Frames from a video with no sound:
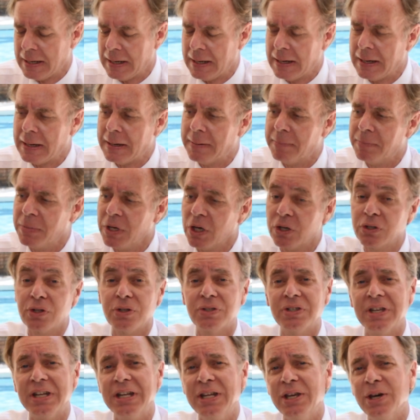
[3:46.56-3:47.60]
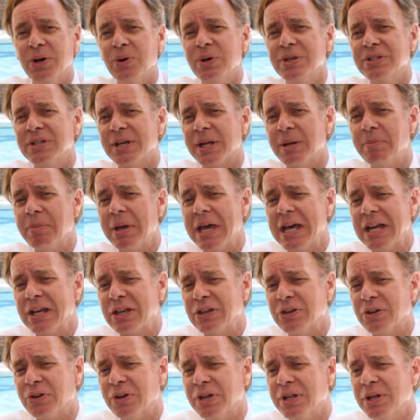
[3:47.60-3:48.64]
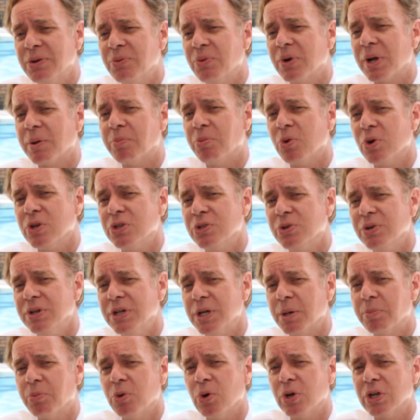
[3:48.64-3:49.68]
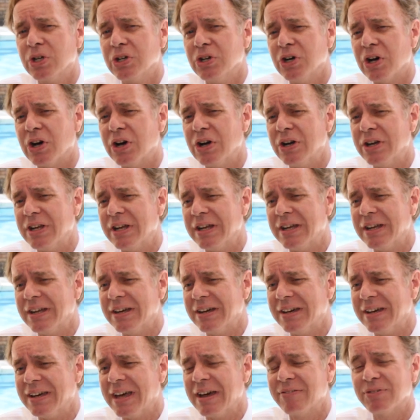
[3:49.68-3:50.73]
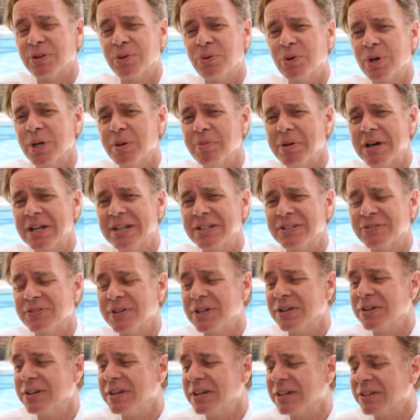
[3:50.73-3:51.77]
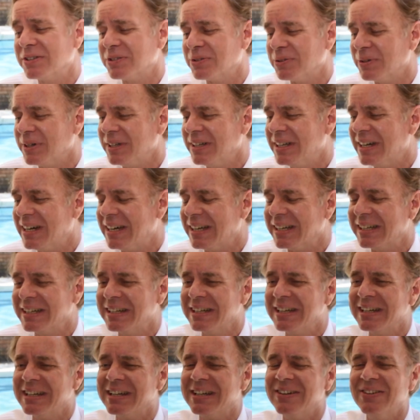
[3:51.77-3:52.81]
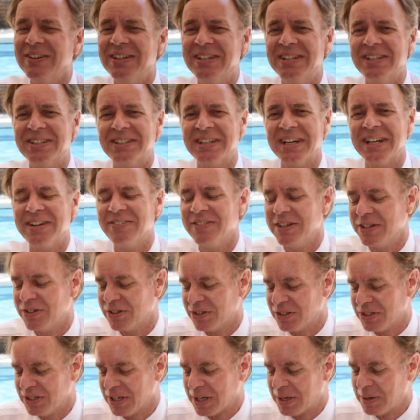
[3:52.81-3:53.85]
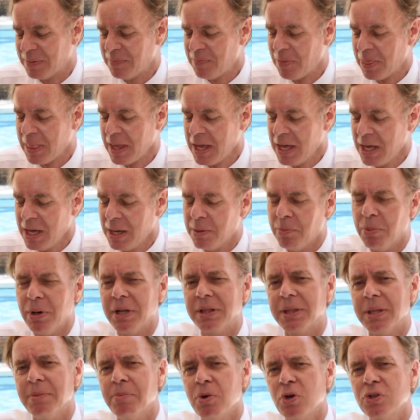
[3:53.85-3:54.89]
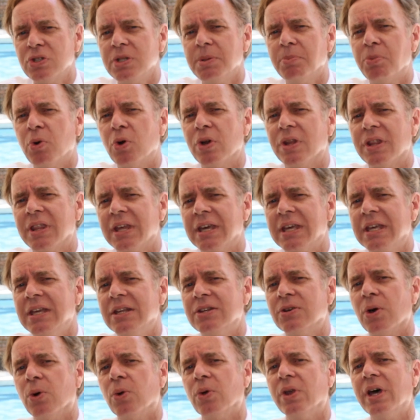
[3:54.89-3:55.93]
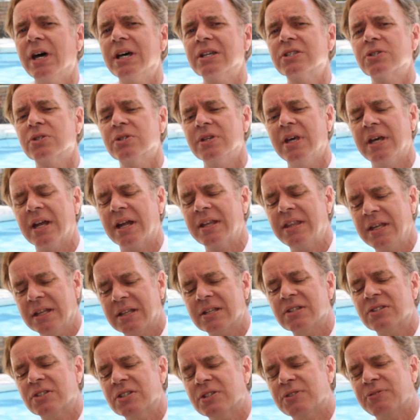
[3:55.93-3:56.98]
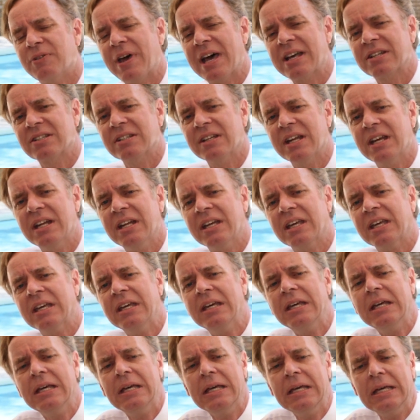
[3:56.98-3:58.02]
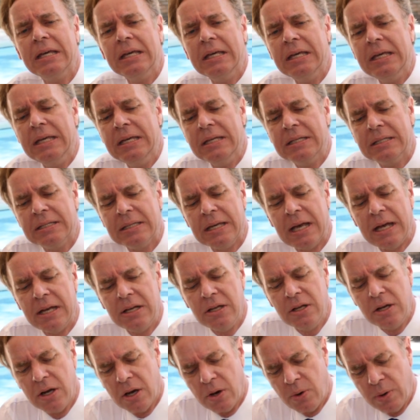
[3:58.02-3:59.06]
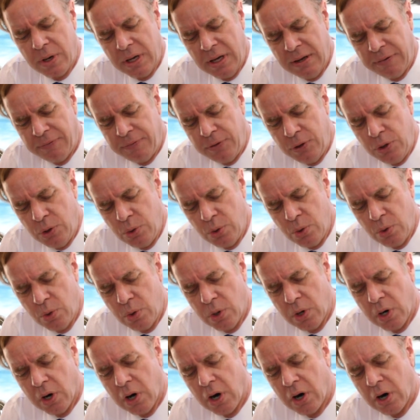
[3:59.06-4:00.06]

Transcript: He also said he always got a manicure. He didn't want to point to a near point card and have to worry about his fingernails or whatnot, which is kind of interesting. But the most important thing he told us, and I think this is fascinating, he said, you know, if you